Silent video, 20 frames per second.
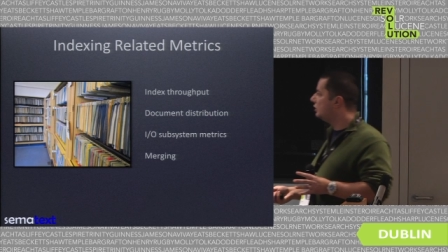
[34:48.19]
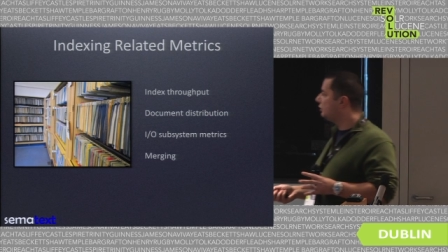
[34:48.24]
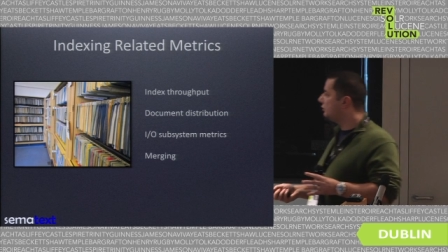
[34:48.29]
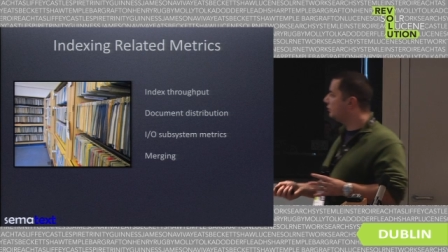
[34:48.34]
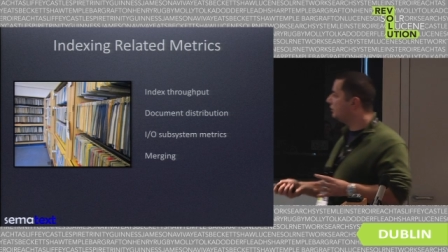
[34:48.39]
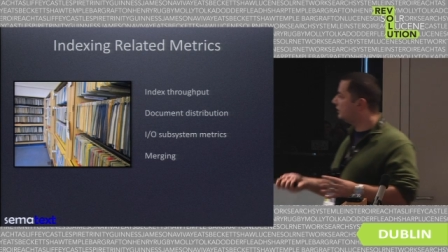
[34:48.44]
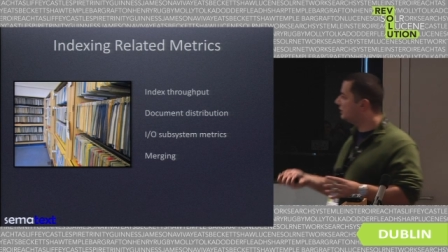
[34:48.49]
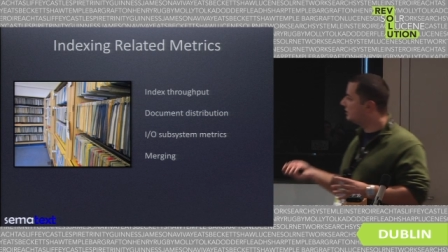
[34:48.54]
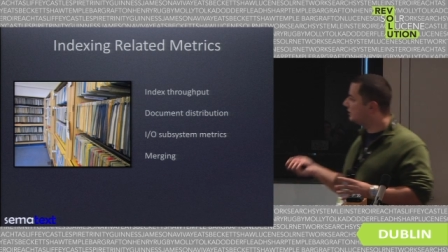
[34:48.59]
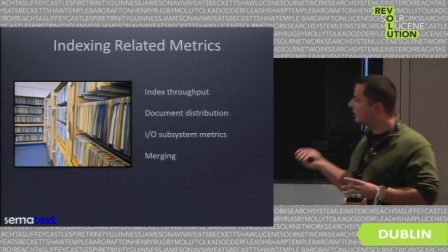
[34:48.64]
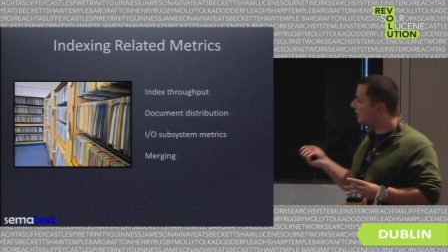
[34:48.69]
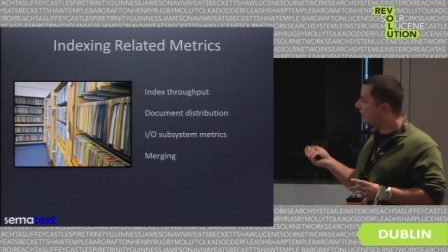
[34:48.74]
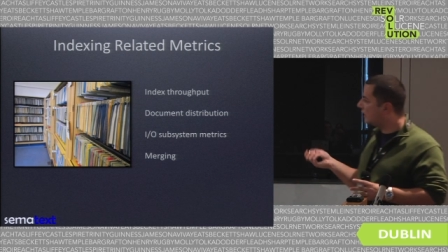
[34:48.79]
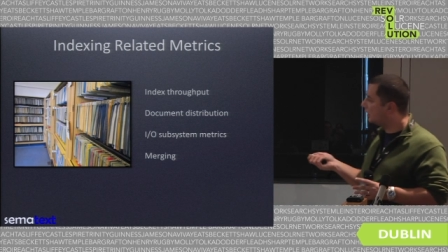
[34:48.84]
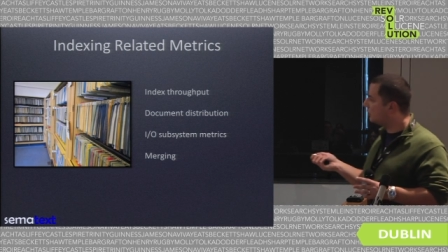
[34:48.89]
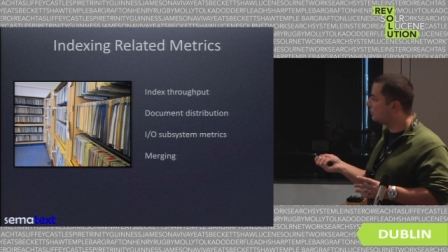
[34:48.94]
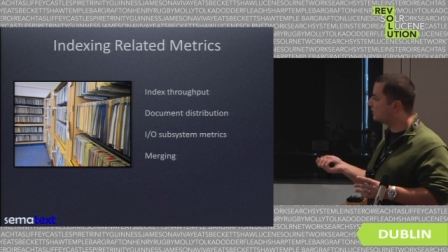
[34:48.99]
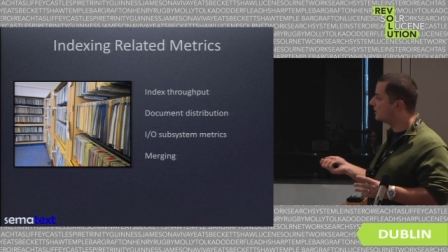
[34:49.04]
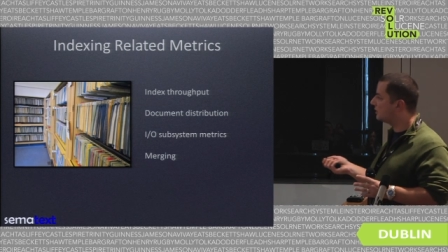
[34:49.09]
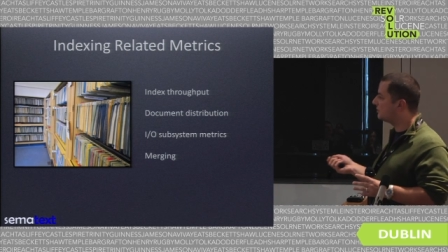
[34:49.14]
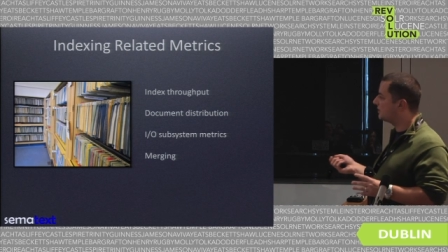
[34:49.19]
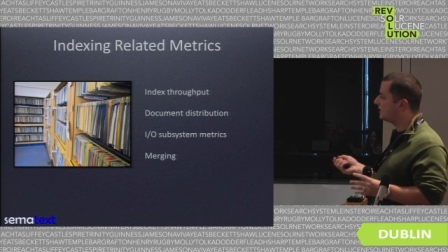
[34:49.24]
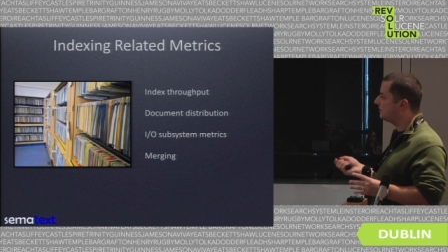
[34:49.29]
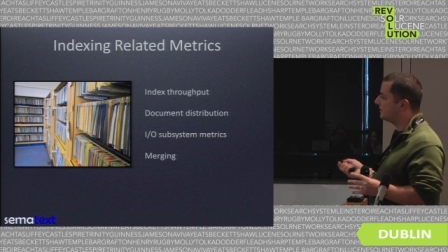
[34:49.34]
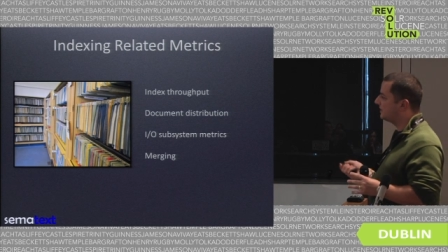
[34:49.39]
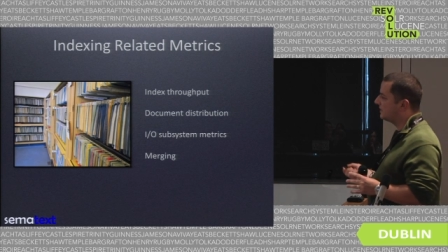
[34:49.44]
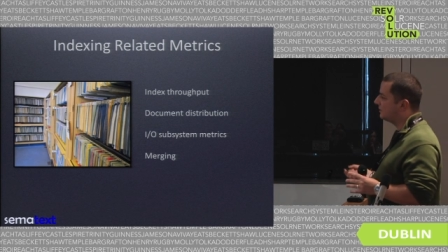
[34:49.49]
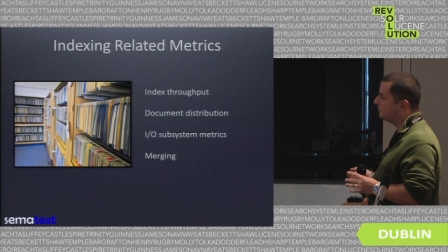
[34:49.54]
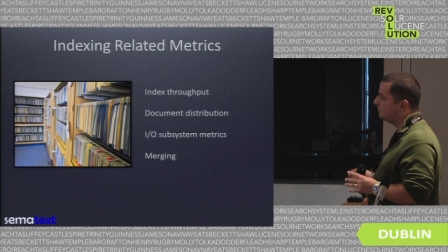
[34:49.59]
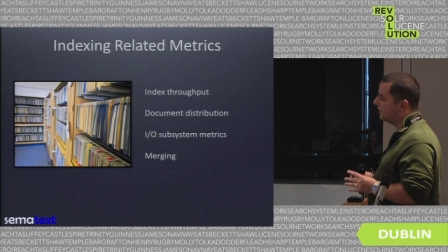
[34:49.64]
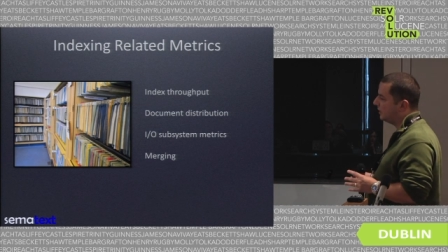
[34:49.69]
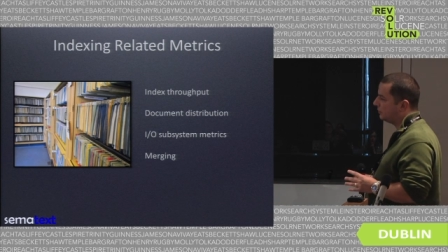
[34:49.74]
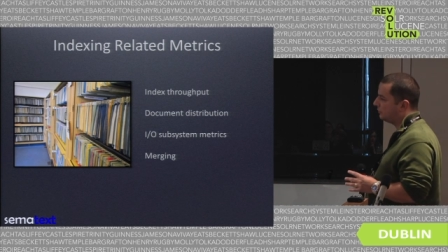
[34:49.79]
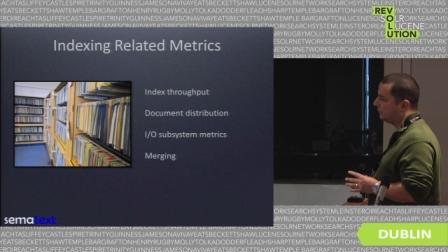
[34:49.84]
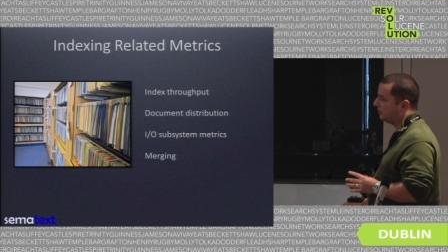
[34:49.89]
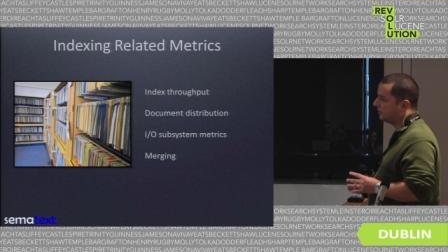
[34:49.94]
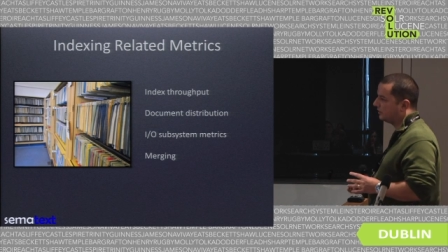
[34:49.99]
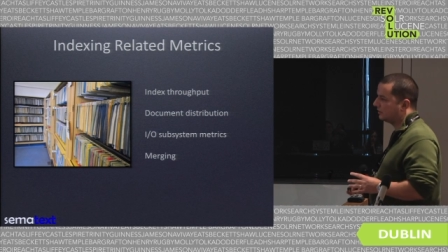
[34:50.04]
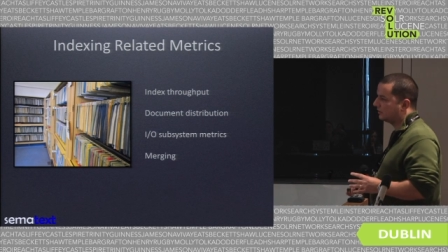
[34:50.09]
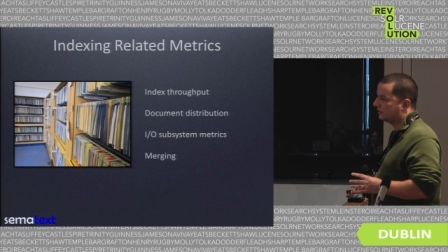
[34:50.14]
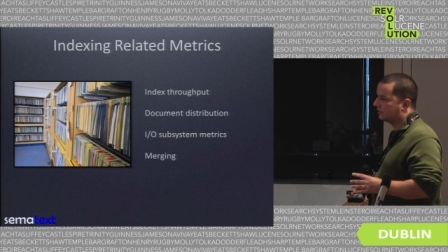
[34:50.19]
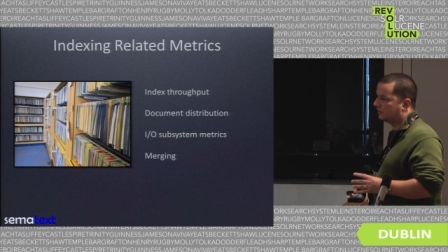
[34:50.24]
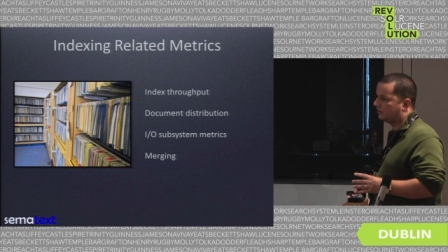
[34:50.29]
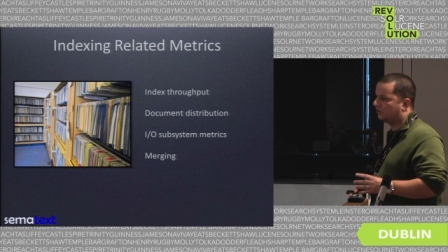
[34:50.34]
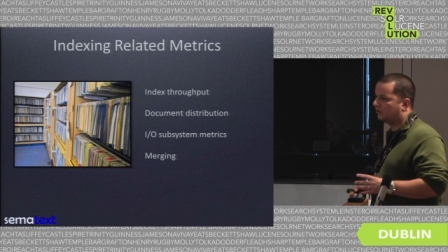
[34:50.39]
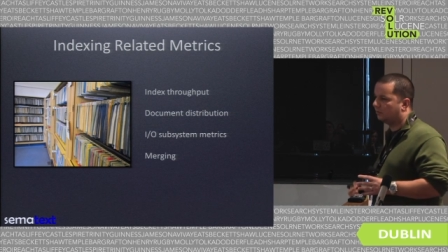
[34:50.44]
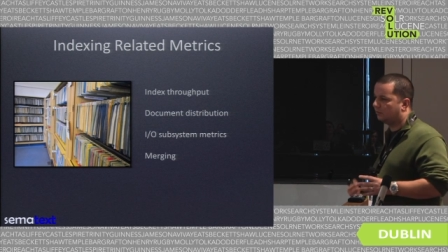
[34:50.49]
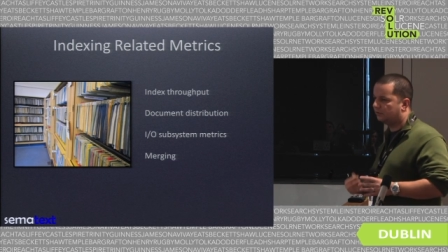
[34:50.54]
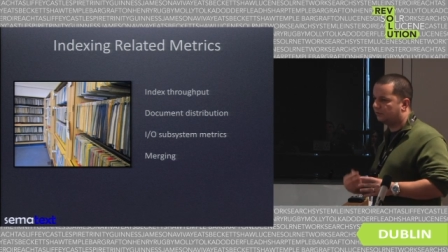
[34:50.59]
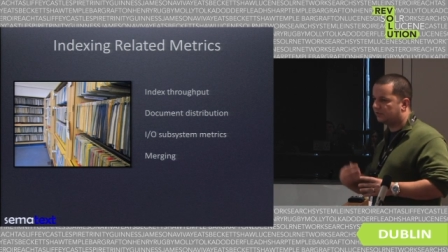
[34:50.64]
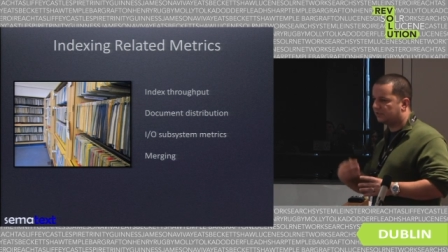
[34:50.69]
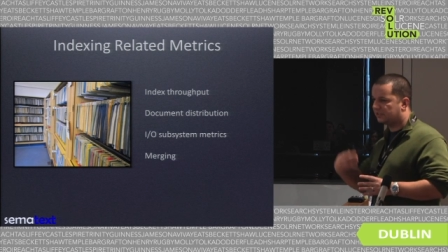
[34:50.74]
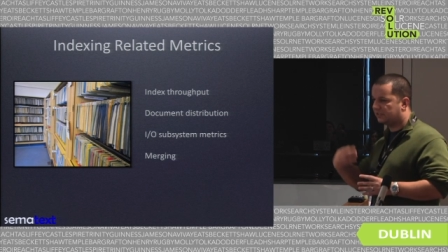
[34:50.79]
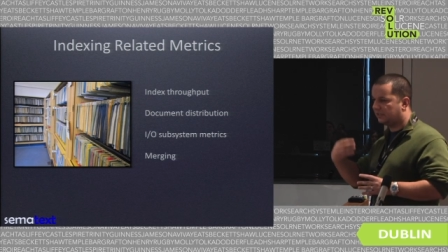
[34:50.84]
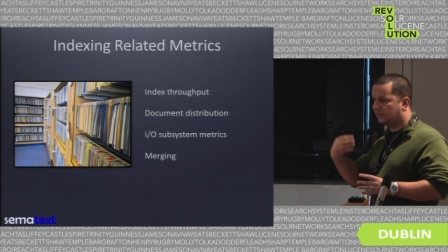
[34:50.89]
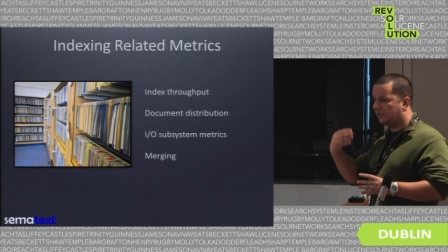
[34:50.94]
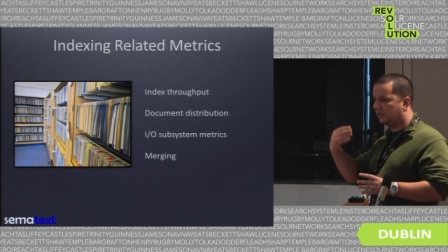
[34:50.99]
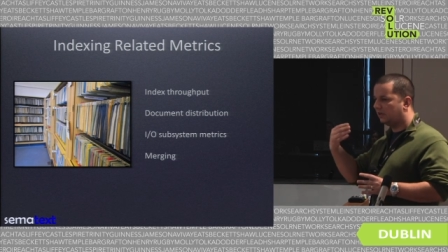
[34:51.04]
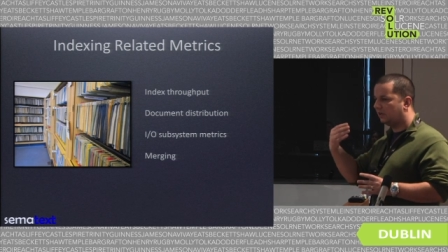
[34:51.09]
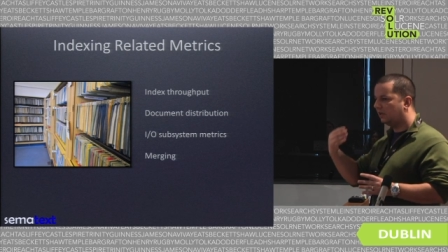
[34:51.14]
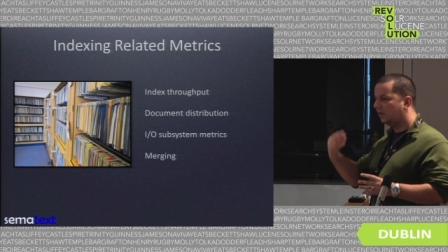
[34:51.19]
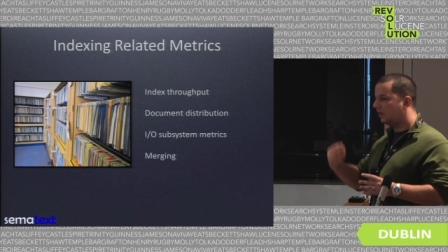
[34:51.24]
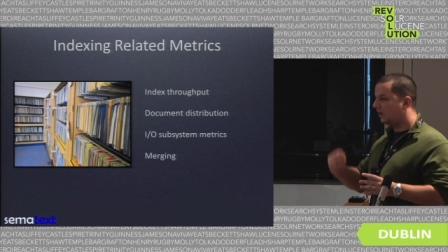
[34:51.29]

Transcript: You need the I.O. subsystem metrics, so you see